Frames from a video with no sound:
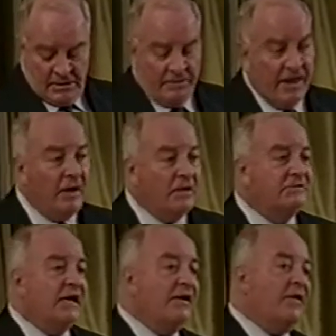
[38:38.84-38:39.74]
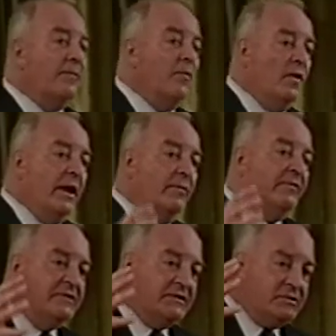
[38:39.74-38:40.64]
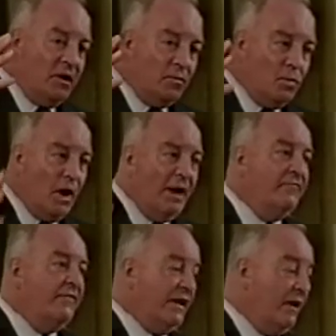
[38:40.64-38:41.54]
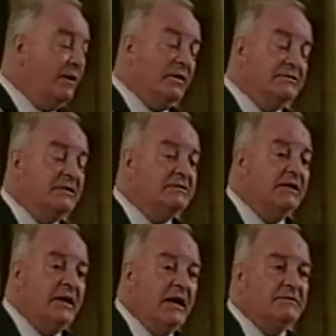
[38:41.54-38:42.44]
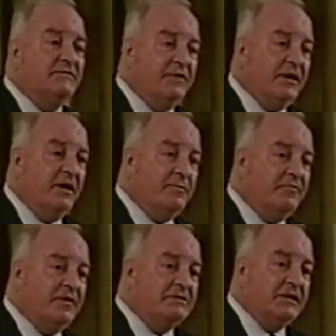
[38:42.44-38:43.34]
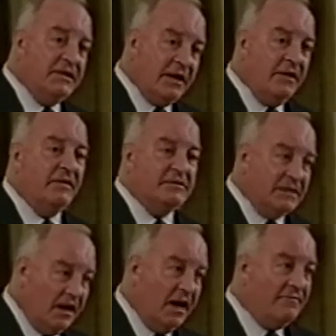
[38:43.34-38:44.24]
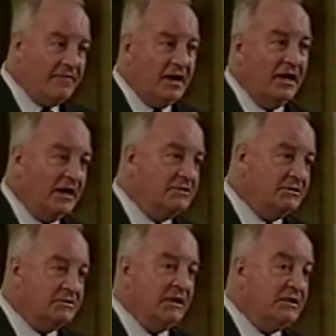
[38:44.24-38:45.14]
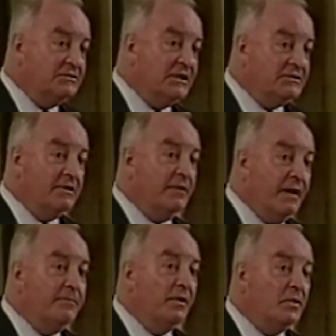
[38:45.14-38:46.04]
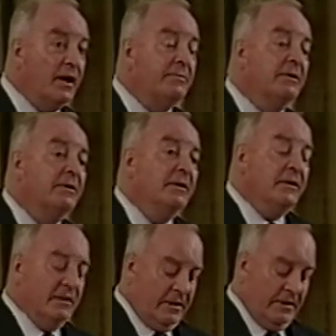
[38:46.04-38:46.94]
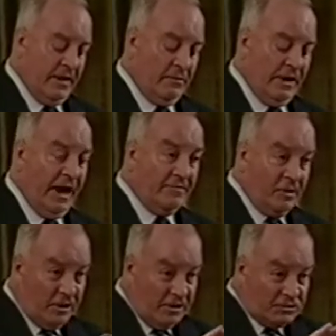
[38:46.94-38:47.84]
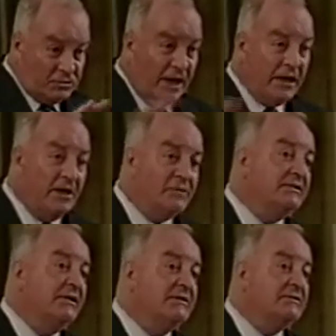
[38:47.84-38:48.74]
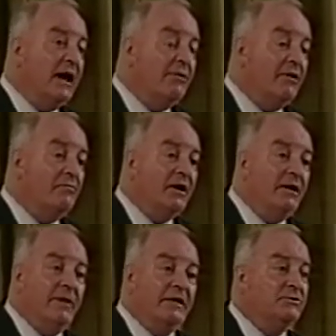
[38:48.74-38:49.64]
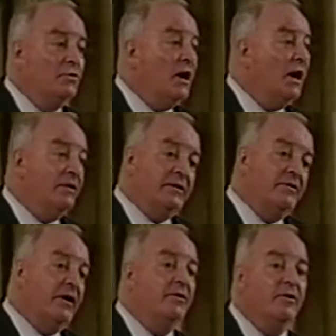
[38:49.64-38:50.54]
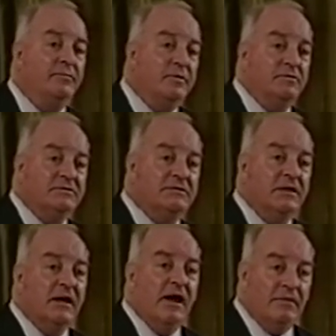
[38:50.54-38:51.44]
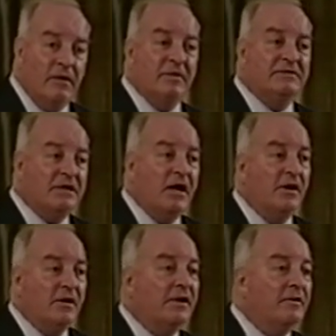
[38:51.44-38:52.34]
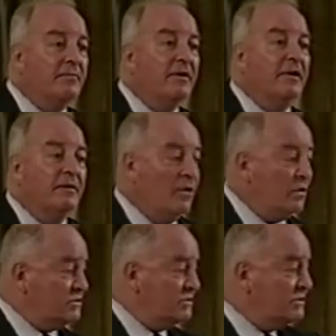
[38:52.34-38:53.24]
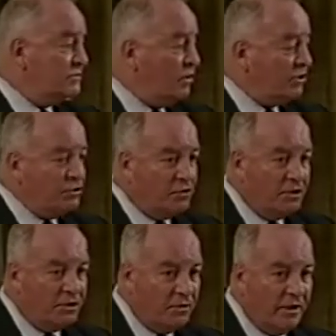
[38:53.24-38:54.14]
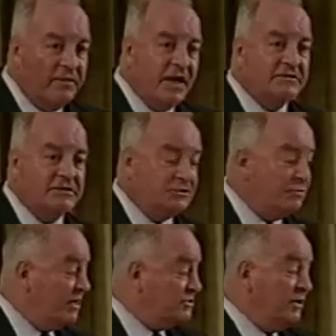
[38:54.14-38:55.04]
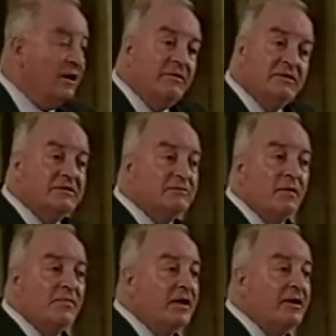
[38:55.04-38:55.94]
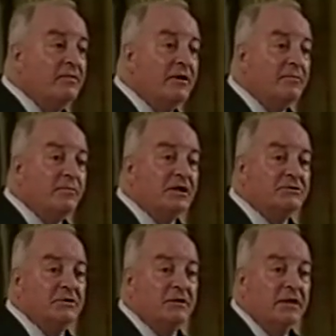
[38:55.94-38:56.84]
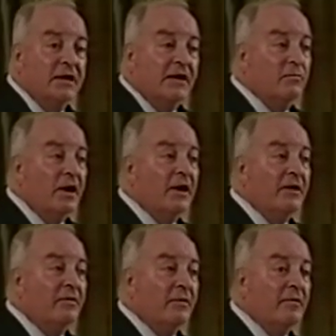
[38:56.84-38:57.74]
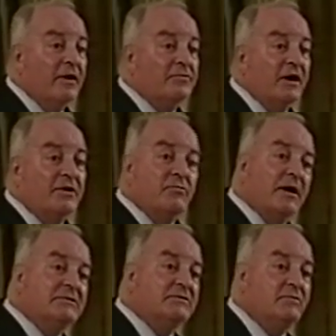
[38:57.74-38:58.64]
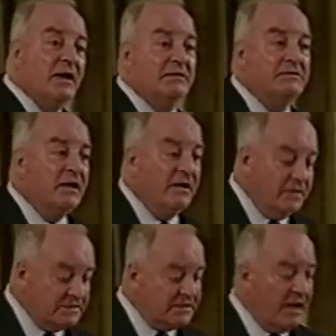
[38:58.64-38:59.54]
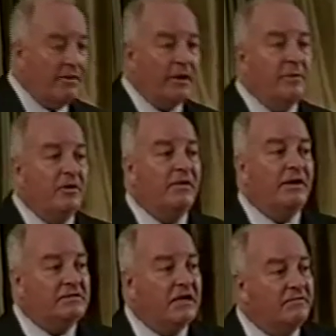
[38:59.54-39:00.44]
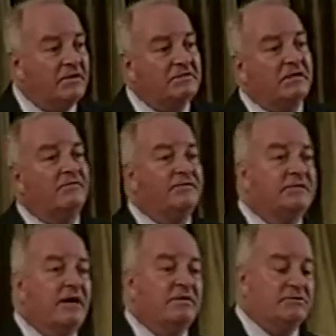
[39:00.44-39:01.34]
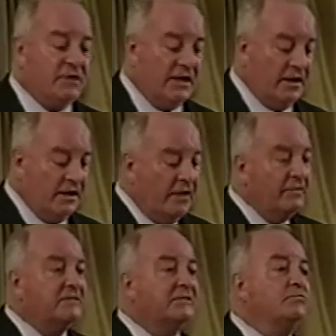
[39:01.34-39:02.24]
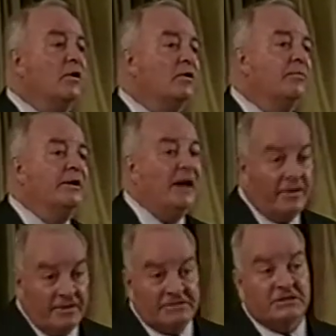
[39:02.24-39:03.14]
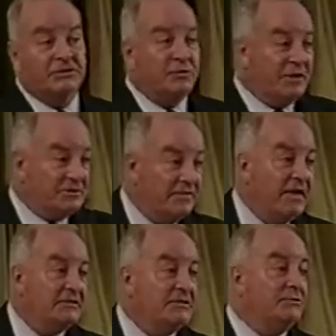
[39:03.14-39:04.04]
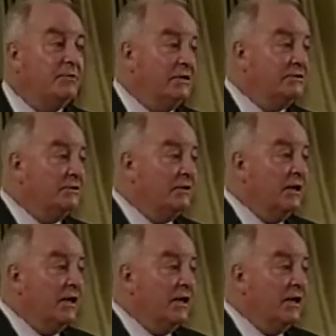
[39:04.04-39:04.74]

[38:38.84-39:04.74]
And then on Saturday morning, we've just got one video. We've got 16 hours of video professionally done in this in half-hour lectures. It's just a build-up. And then we have a look at Australia as it is now, and it really makes your heart go down to your boots. And then we start on little building blocks. This is what you can do in that situation. This is what they did in the Depression in one area where they tried to raise the rates. This is how a community saved itself in South Australia. This is what could be done in this situation and that situation.